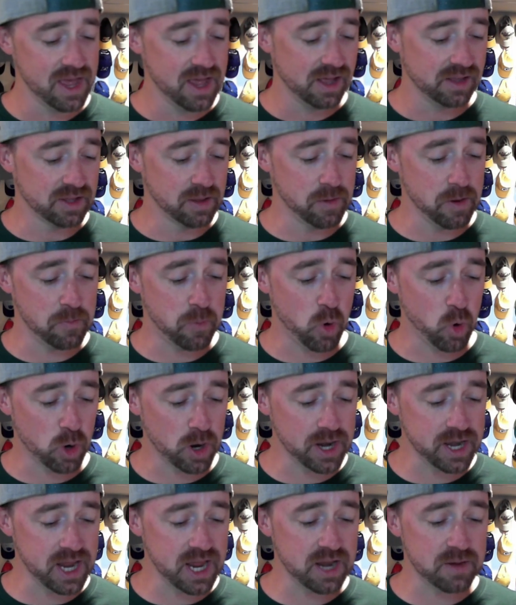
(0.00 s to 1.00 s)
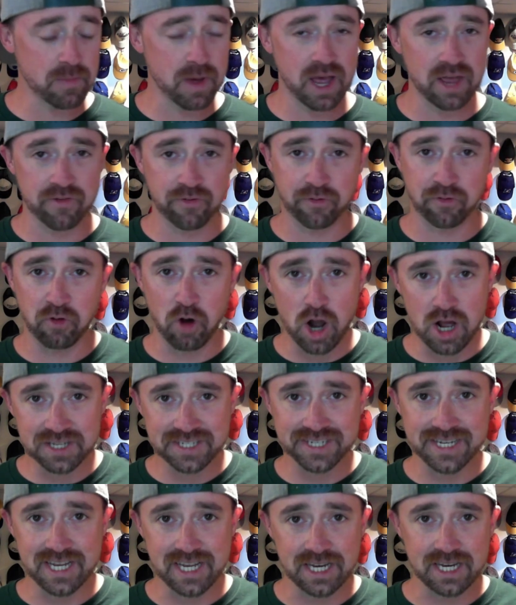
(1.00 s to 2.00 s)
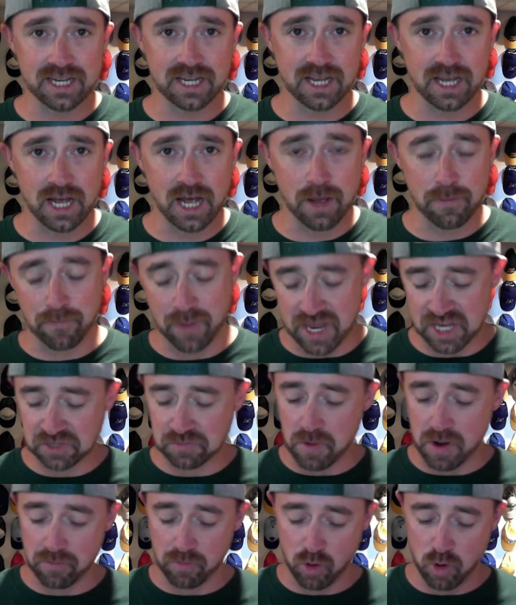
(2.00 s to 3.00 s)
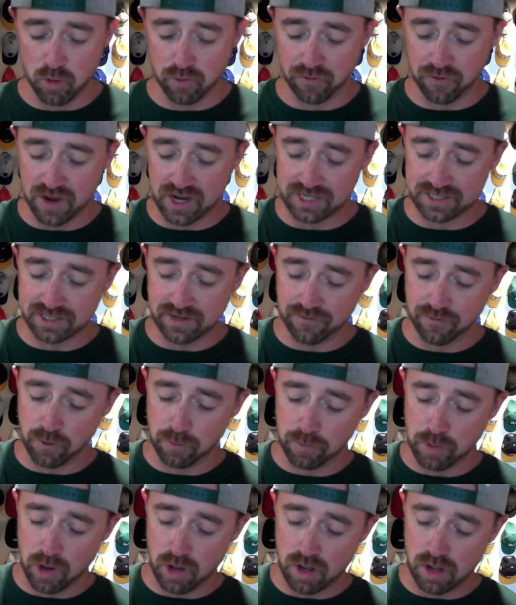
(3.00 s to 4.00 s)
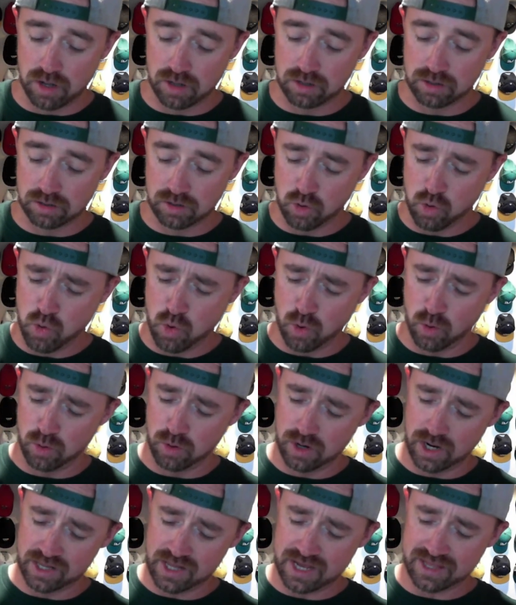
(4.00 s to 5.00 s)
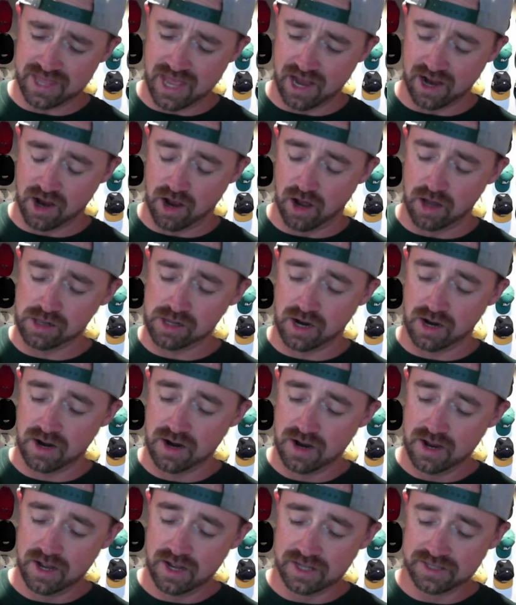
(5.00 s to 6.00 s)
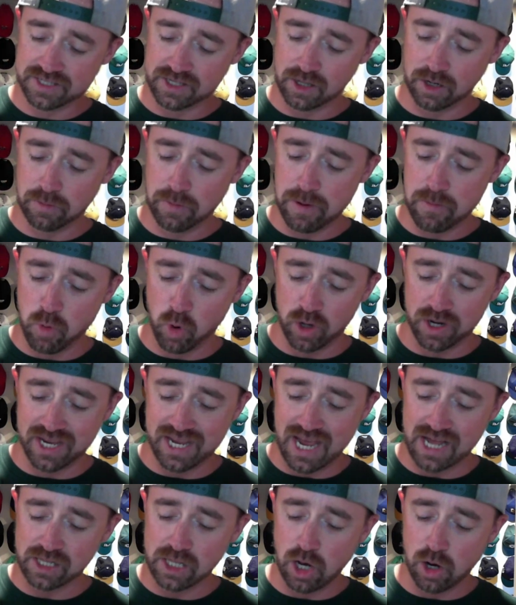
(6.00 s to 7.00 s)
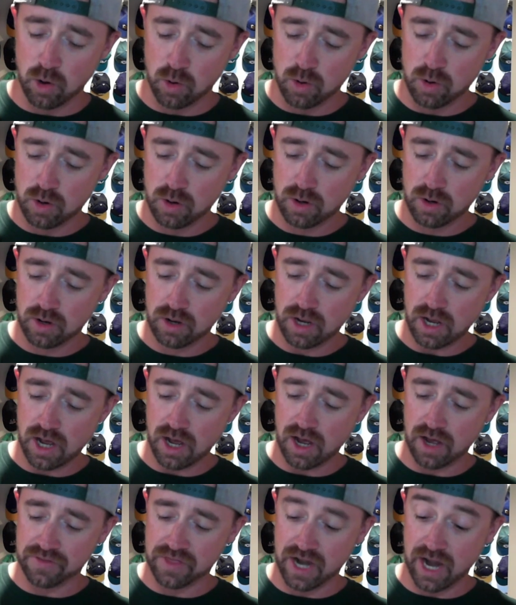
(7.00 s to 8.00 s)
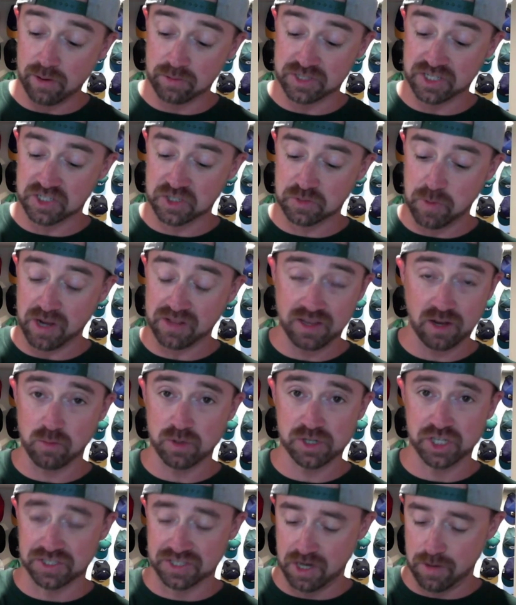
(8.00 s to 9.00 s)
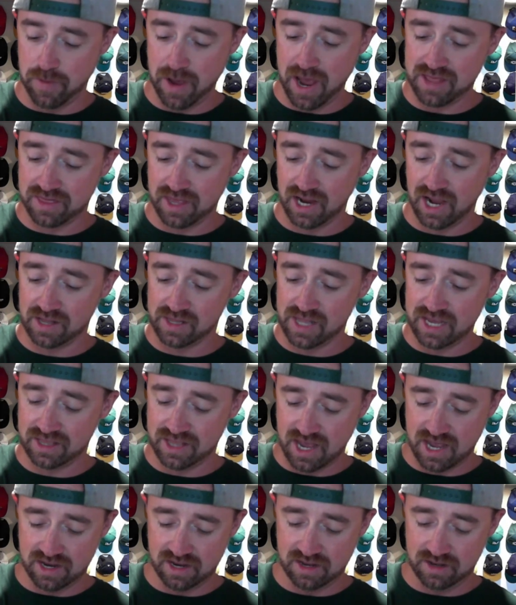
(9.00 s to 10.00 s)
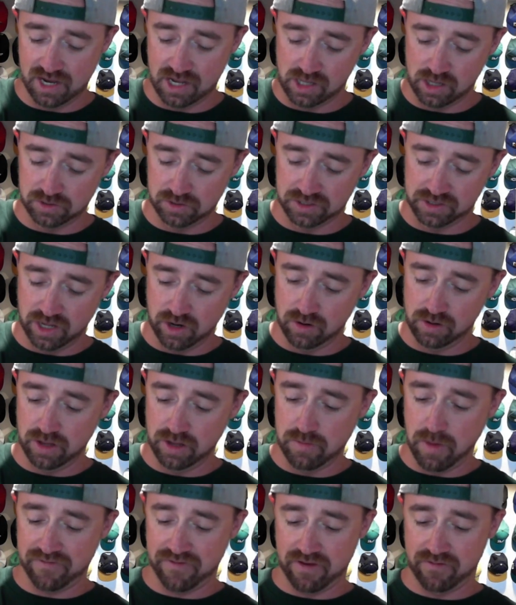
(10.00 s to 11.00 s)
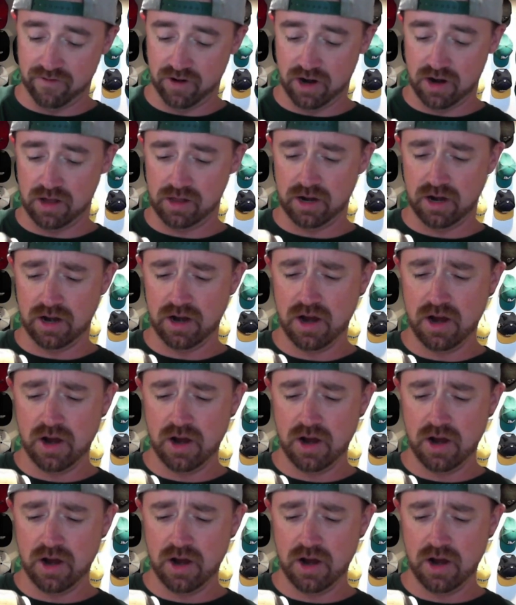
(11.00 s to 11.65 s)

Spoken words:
let me pour it in my frosted Basement Brewed Fantasy Football. Ooh, I like that color. It's a little bit more yellow than I was expecting, which isn't a bad thing. I like that. Yellow's literally my favorite color.